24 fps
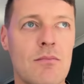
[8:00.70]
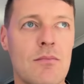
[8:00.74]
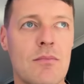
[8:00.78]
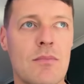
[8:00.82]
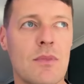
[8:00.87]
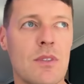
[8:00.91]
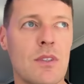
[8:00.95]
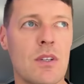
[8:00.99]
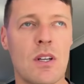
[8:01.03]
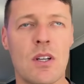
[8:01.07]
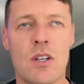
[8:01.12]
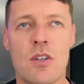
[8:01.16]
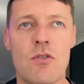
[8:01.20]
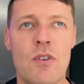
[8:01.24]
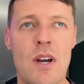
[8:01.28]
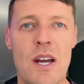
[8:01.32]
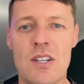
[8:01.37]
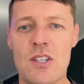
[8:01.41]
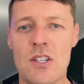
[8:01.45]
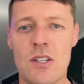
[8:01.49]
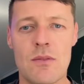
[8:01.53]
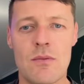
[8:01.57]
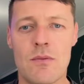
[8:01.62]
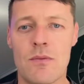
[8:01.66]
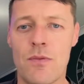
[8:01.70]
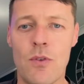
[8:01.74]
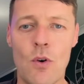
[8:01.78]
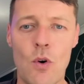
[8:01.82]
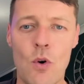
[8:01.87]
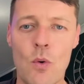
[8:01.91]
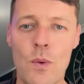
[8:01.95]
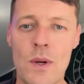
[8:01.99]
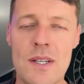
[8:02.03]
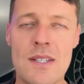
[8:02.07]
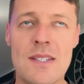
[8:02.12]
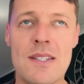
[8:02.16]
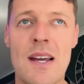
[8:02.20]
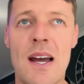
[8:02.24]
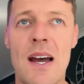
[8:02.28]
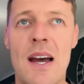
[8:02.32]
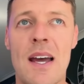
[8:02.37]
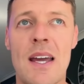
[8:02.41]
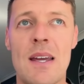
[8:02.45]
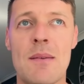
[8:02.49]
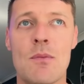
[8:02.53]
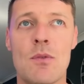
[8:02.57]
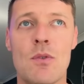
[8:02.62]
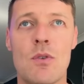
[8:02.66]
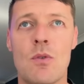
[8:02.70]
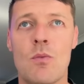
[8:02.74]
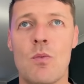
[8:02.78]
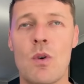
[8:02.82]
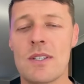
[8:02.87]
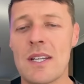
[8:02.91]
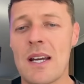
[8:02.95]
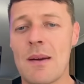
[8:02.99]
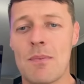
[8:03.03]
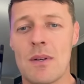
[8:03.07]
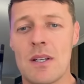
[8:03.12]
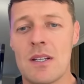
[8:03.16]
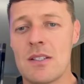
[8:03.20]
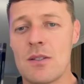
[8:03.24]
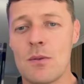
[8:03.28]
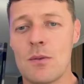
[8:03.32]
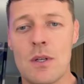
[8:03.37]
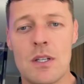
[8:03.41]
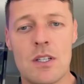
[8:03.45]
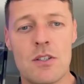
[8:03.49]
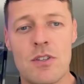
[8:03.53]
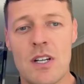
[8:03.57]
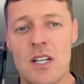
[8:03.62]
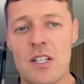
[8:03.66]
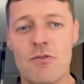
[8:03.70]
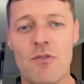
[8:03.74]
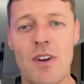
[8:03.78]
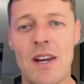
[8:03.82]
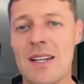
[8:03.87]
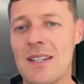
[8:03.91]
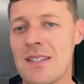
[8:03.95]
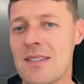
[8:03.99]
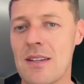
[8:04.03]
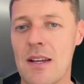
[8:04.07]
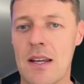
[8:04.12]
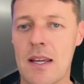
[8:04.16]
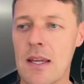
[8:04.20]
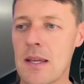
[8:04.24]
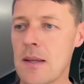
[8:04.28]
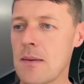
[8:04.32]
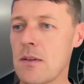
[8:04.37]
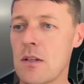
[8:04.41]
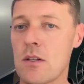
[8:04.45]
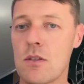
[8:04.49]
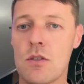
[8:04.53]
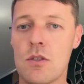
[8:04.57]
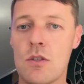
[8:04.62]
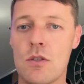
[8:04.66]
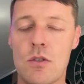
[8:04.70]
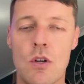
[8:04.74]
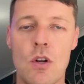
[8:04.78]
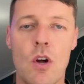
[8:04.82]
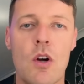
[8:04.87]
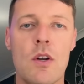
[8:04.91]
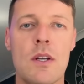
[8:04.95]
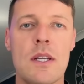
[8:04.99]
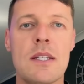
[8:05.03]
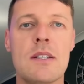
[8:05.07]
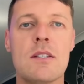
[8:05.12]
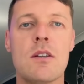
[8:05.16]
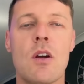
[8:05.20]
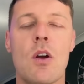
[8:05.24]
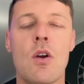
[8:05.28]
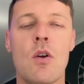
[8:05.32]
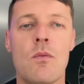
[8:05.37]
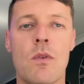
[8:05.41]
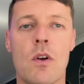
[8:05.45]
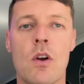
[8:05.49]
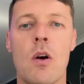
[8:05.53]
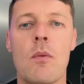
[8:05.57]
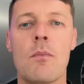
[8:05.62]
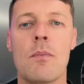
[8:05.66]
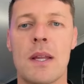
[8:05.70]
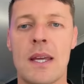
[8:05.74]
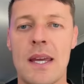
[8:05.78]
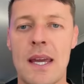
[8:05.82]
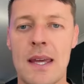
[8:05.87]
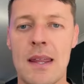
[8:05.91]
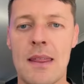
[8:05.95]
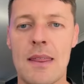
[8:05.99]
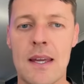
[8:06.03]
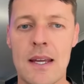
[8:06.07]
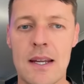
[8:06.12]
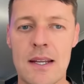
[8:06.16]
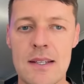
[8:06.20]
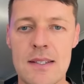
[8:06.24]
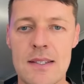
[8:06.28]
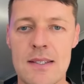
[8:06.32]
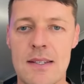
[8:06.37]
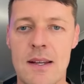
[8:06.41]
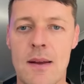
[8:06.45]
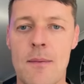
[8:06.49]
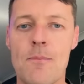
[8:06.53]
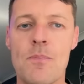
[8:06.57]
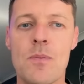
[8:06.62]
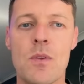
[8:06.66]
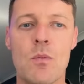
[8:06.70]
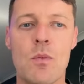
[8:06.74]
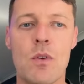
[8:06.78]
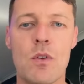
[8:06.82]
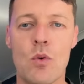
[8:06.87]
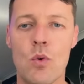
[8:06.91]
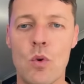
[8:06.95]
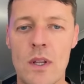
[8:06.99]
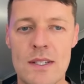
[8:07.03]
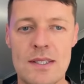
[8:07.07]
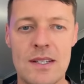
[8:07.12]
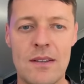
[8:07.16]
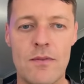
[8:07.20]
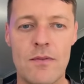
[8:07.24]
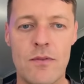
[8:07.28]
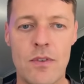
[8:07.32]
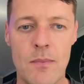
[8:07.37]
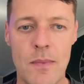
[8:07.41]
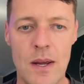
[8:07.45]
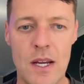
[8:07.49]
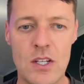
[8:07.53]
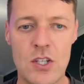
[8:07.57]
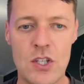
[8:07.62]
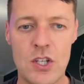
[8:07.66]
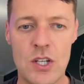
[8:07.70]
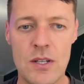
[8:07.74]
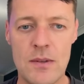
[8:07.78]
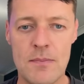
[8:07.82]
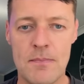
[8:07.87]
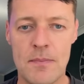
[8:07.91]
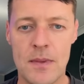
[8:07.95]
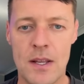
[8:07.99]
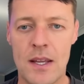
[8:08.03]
going to crash in 4 weeks' time, or what's happening to interest rates. You do not need to overcomplicate things with all this information.